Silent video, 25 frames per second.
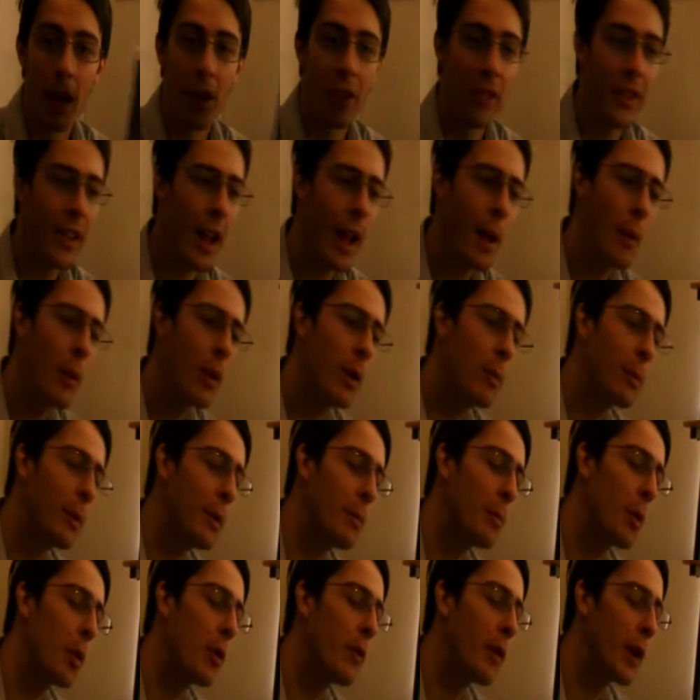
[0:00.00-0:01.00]
Today we're going to
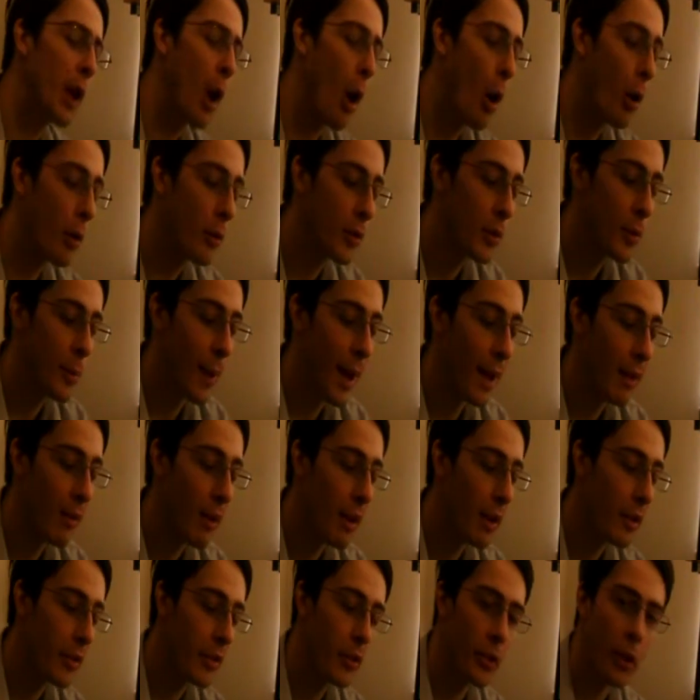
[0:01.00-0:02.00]
be moving on from
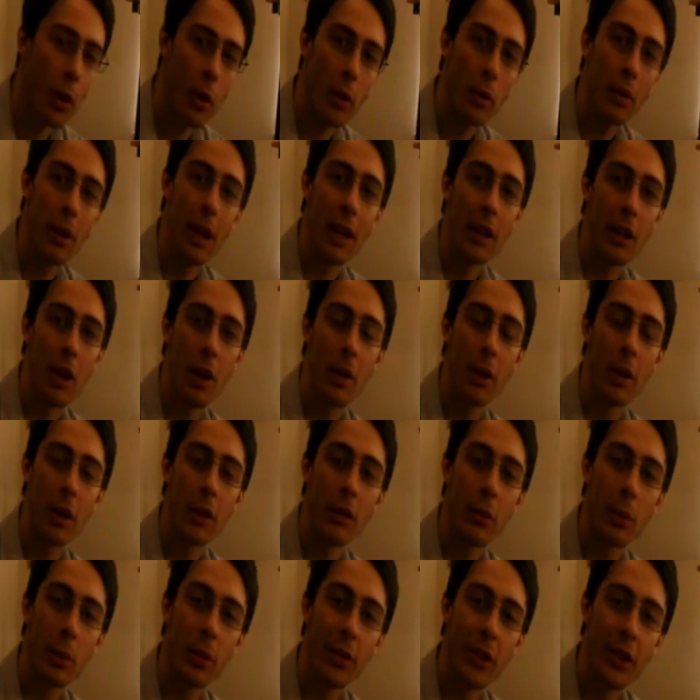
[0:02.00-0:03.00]
Allied Assault and going
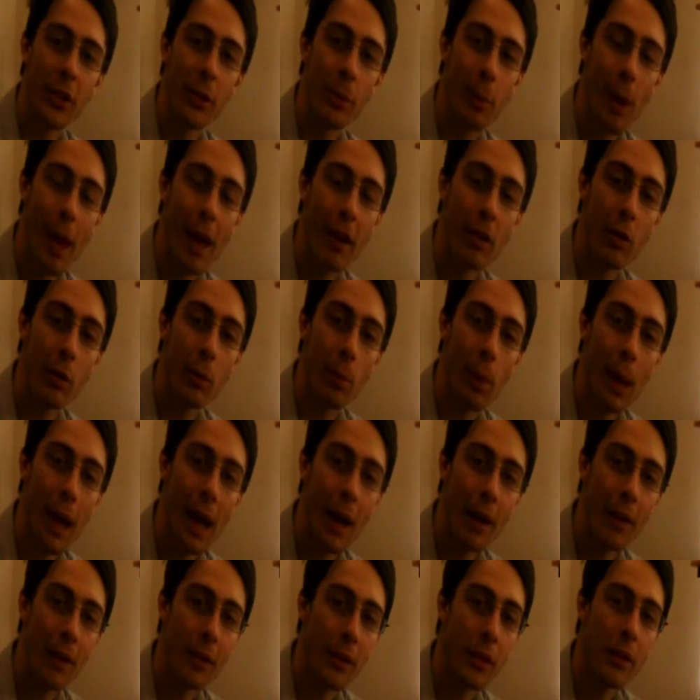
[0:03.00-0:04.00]
on to its expansion
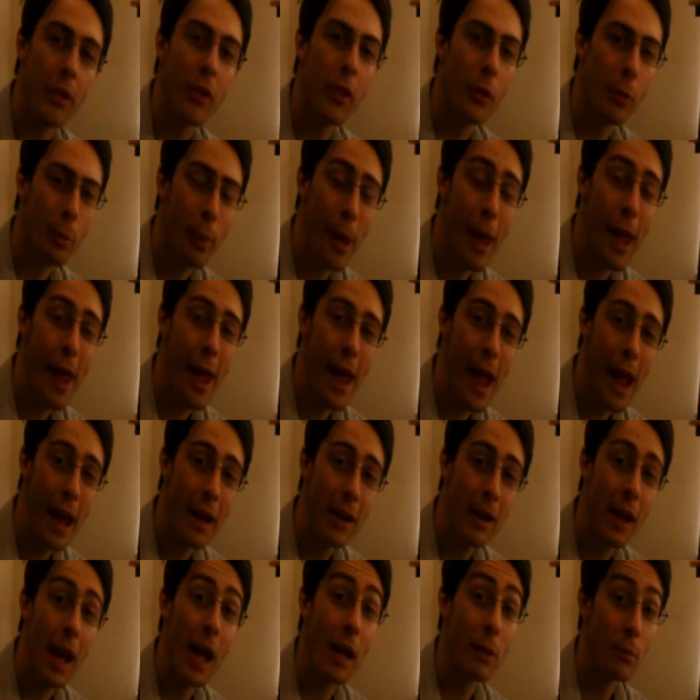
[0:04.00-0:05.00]
packs,
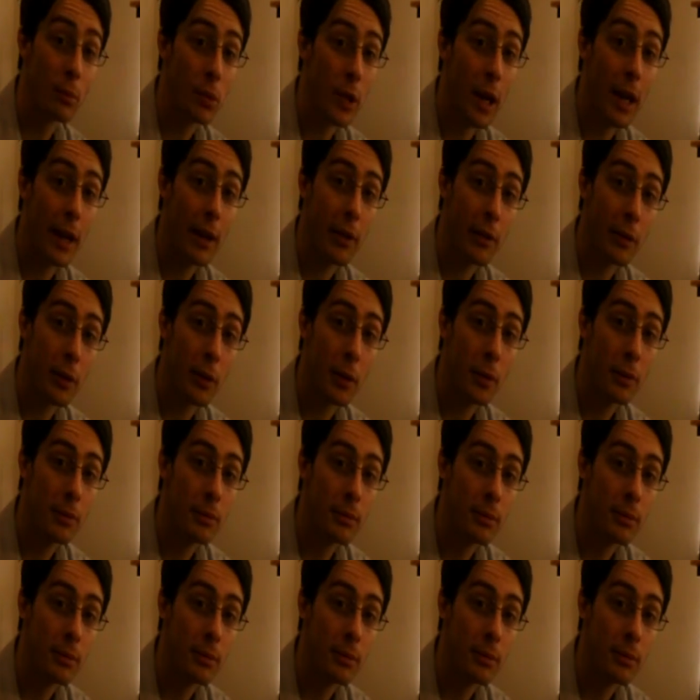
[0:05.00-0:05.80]
Spearhead and Breakthrough.